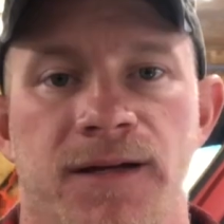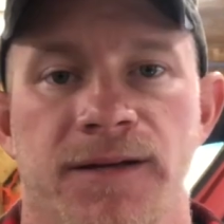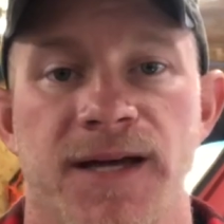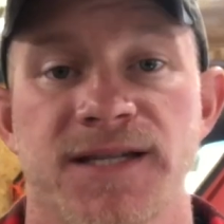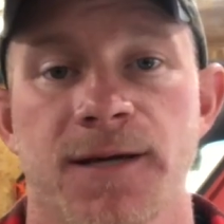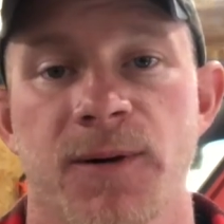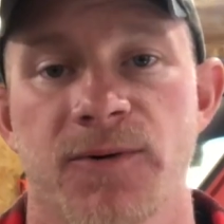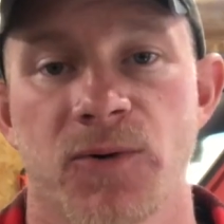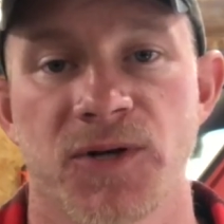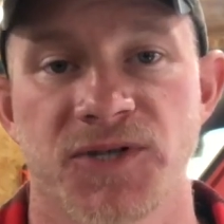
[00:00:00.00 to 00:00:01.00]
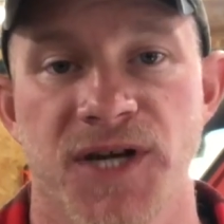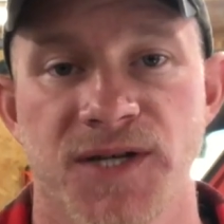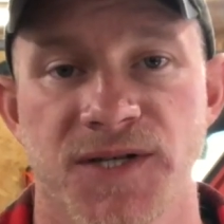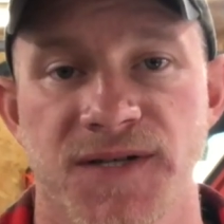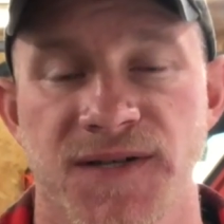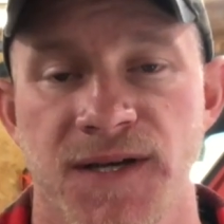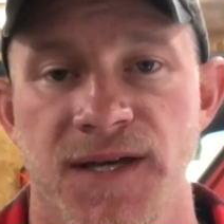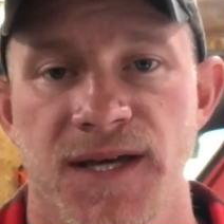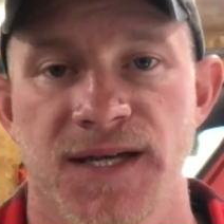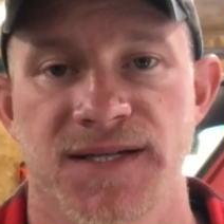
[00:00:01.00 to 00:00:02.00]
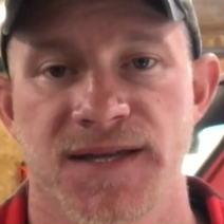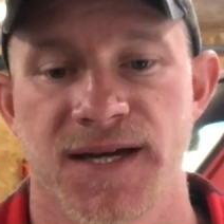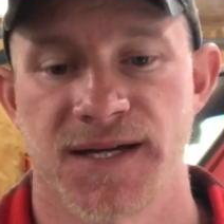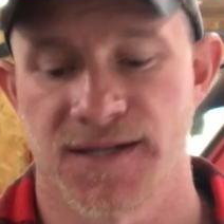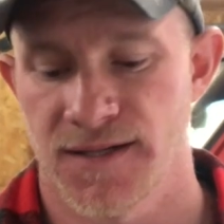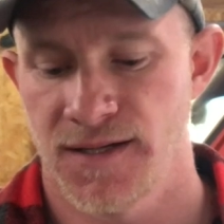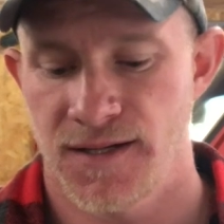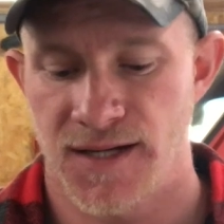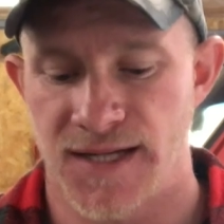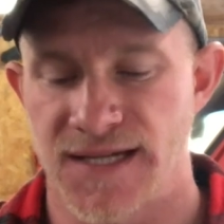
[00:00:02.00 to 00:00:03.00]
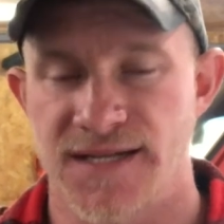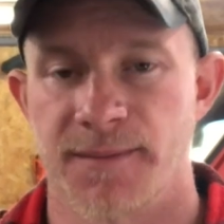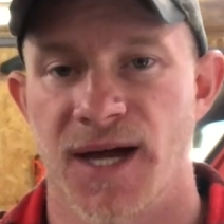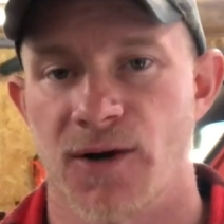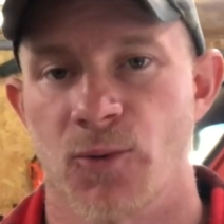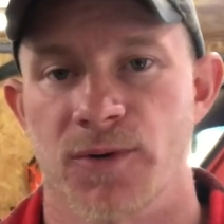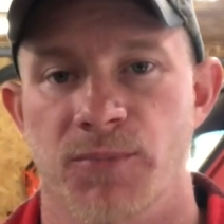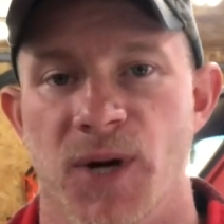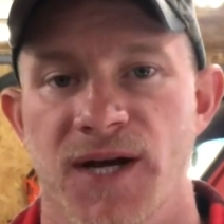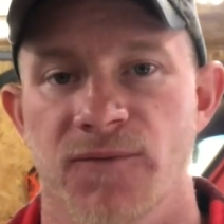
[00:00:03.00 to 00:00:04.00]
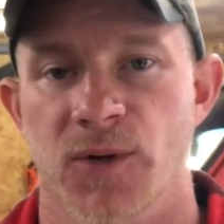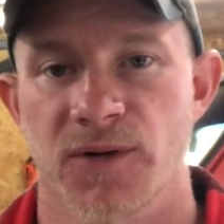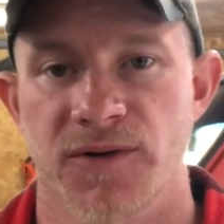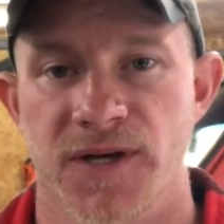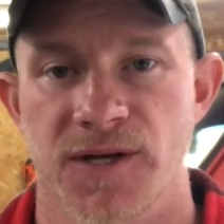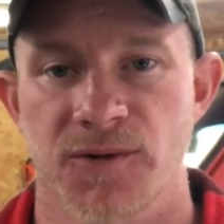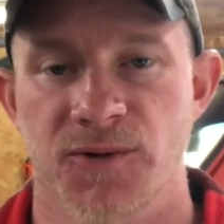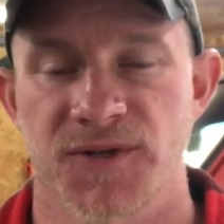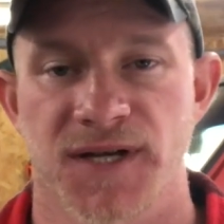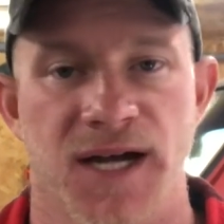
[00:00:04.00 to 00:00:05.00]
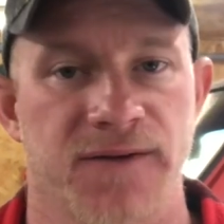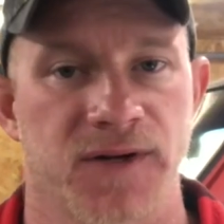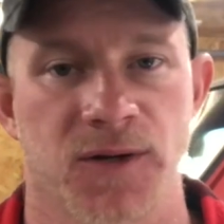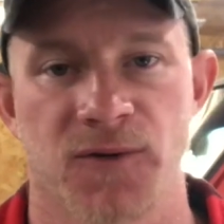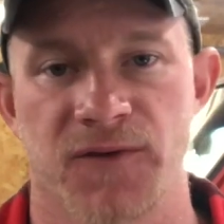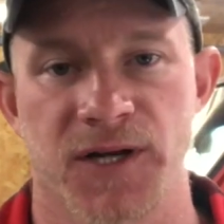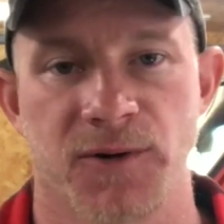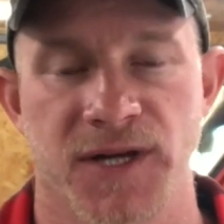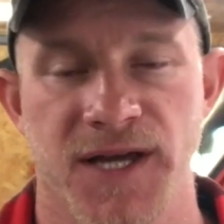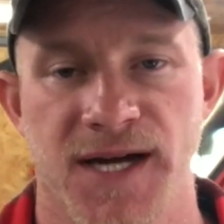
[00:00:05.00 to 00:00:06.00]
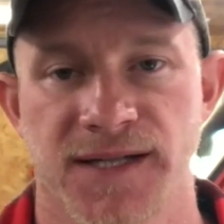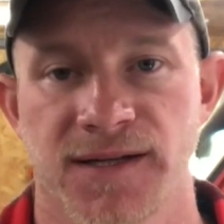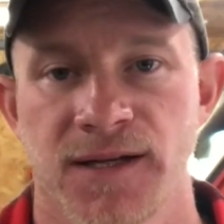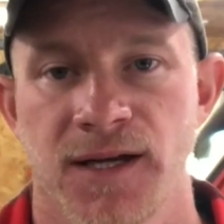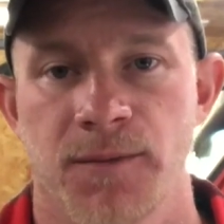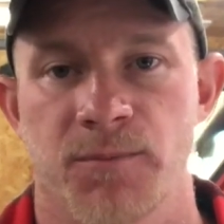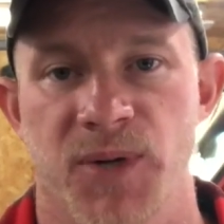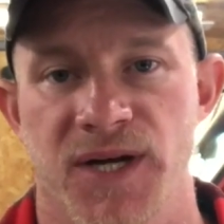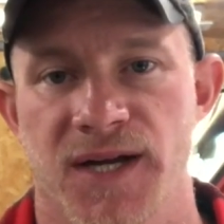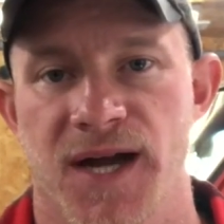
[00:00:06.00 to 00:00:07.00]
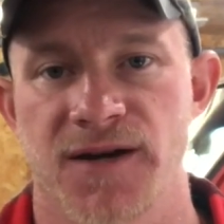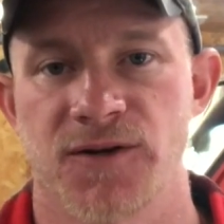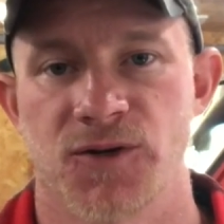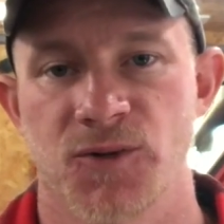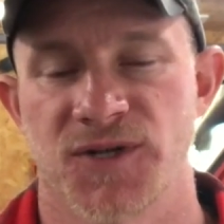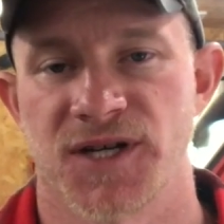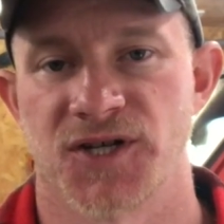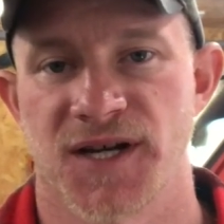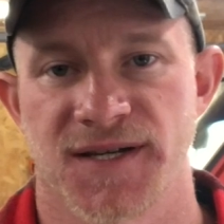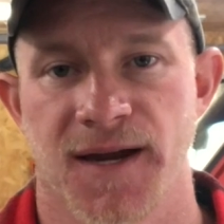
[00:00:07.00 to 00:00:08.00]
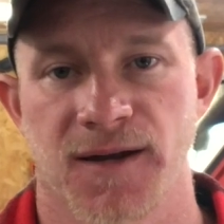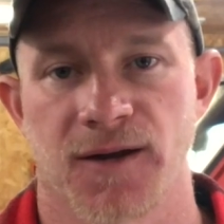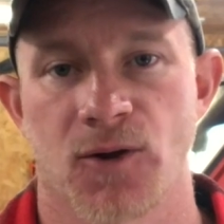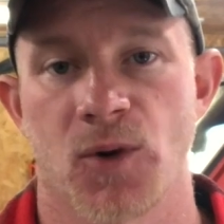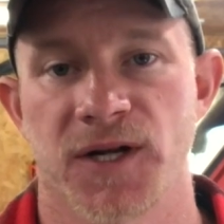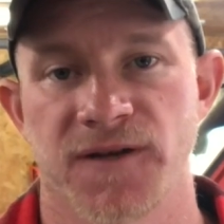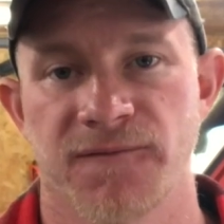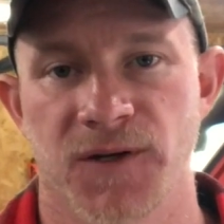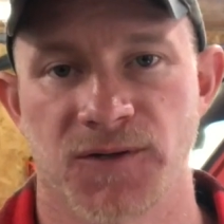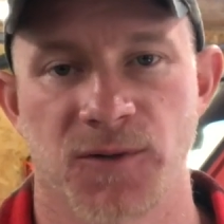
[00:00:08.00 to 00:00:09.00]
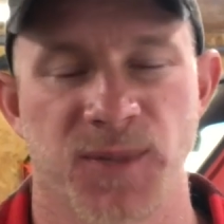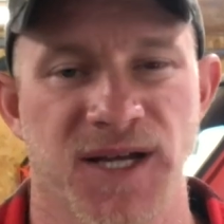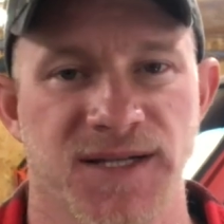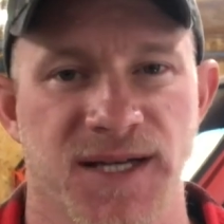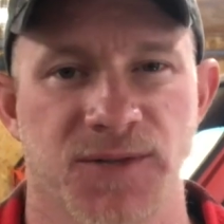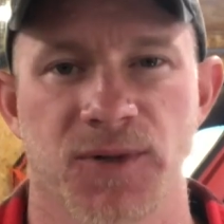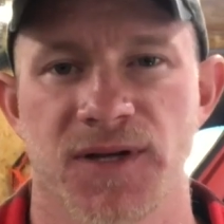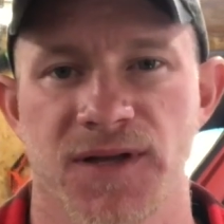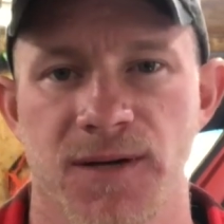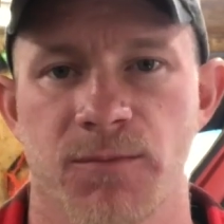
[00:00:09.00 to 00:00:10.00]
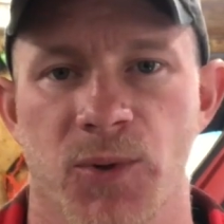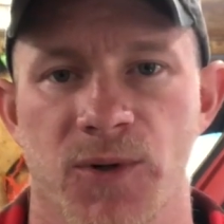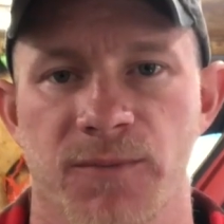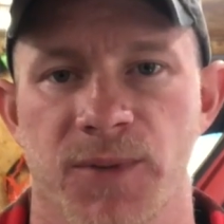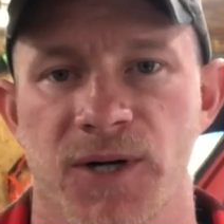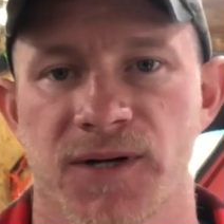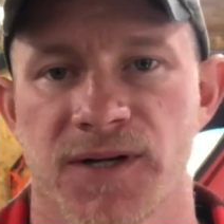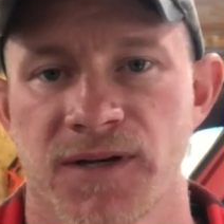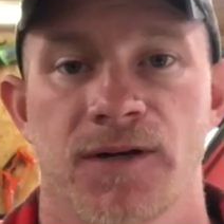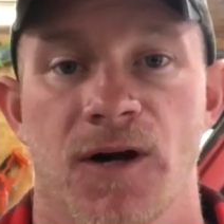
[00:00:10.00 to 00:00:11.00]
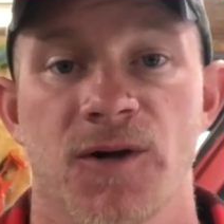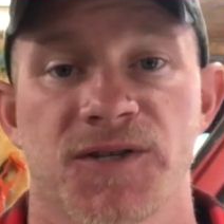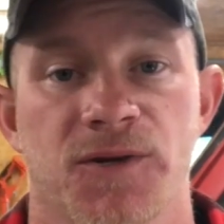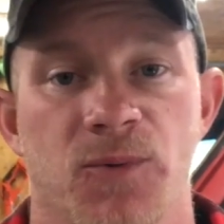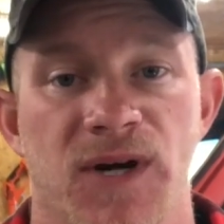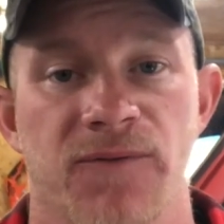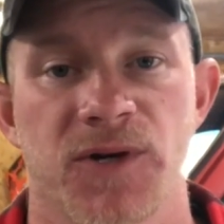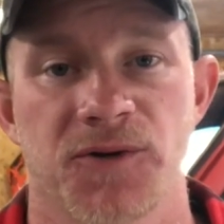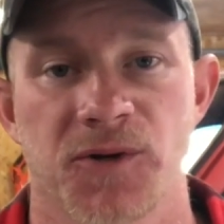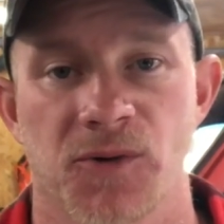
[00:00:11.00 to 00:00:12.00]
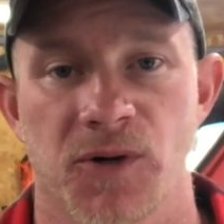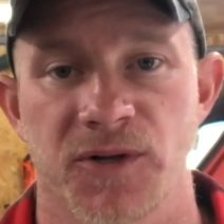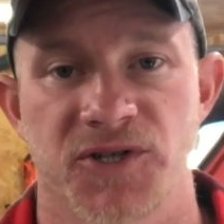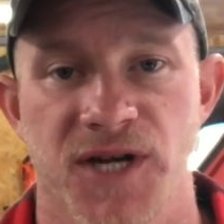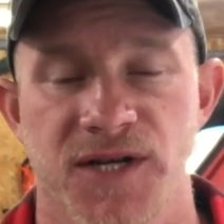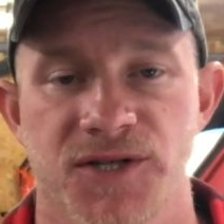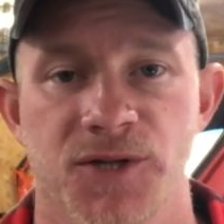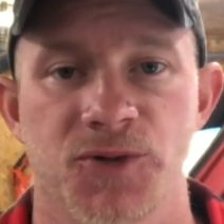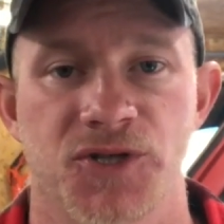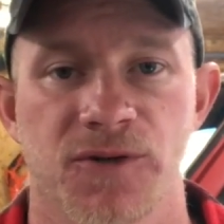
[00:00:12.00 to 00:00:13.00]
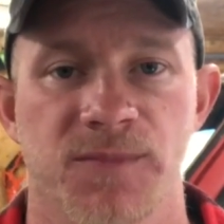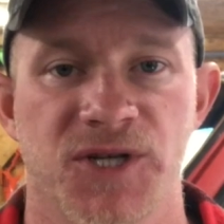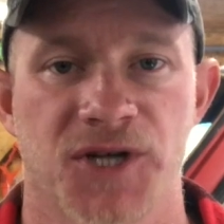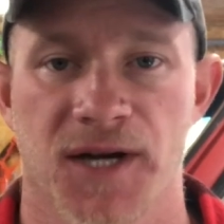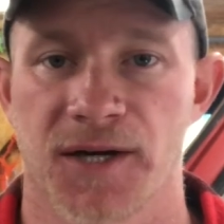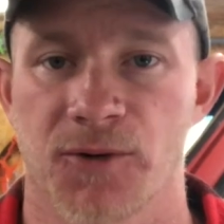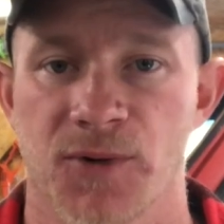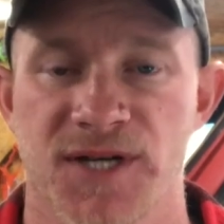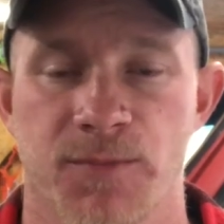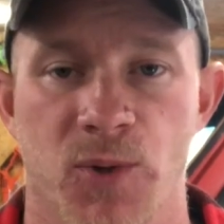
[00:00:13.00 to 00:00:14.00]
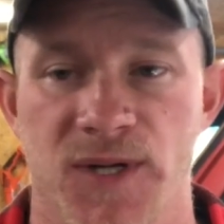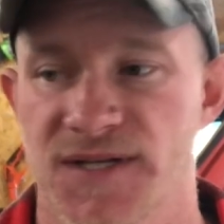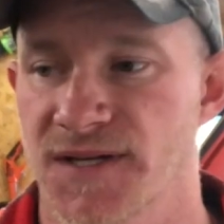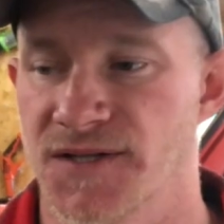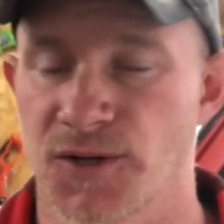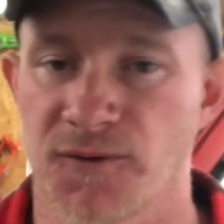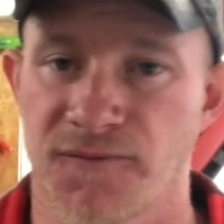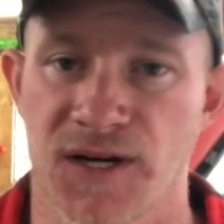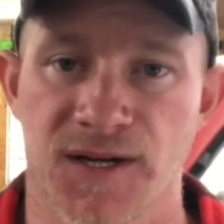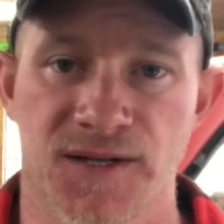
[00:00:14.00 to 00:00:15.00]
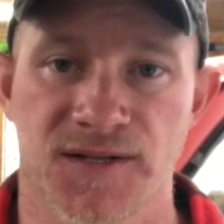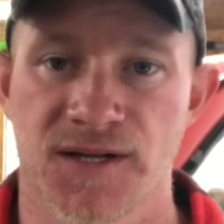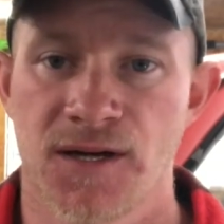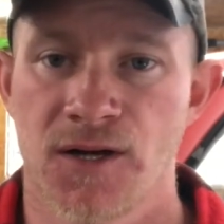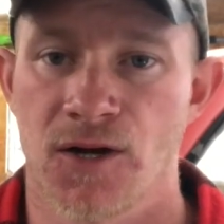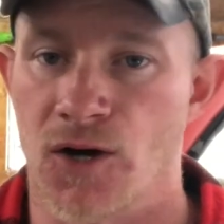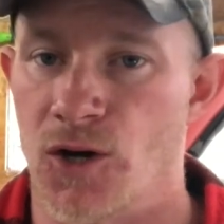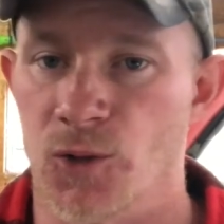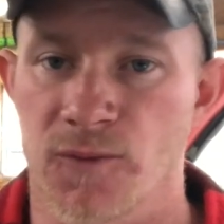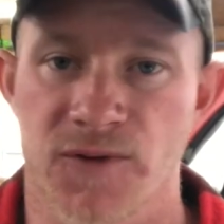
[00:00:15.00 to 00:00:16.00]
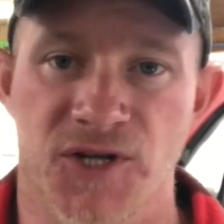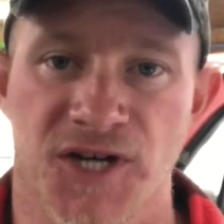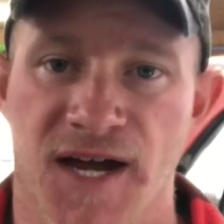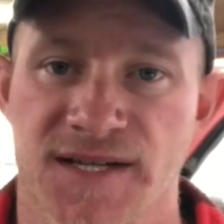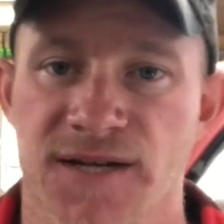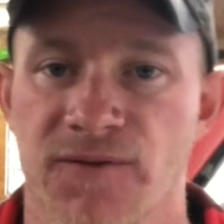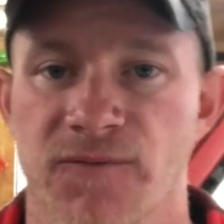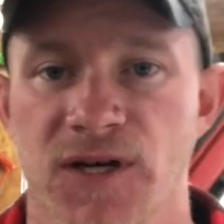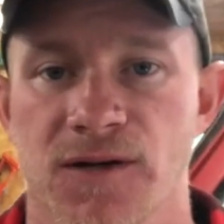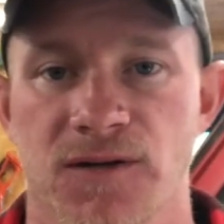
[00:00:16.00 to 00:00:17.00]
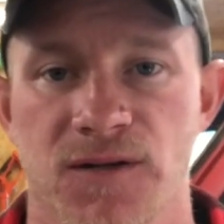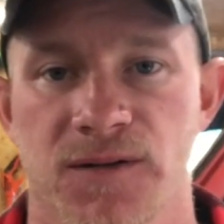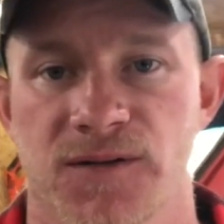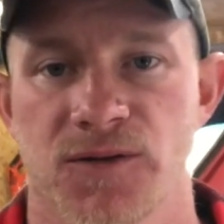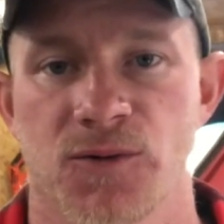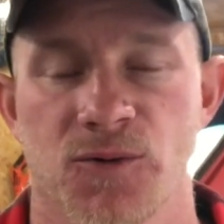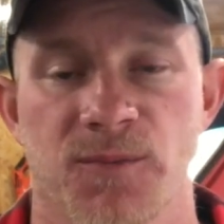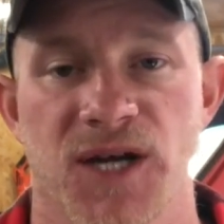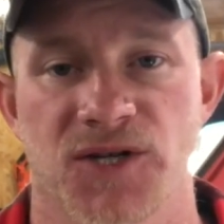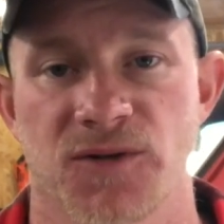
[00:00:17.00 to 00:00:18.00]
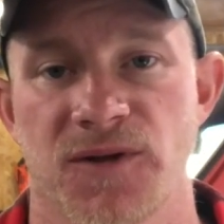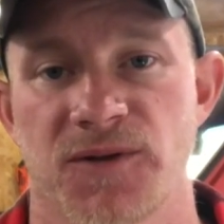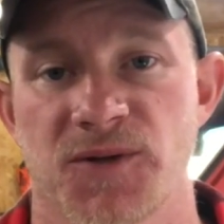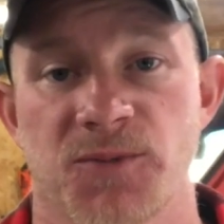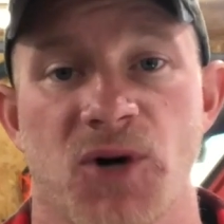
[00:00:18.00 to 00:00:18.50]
Last thing about oil changes is that it doesn't matter what brand of oil that you use. I have another video on that, but I do suggest getting a quality filter because that's really the important part. Also, whenever you do your oil change, you should be checking grease points and zerk fittings all over the chassis of the vehicle to make sure that those are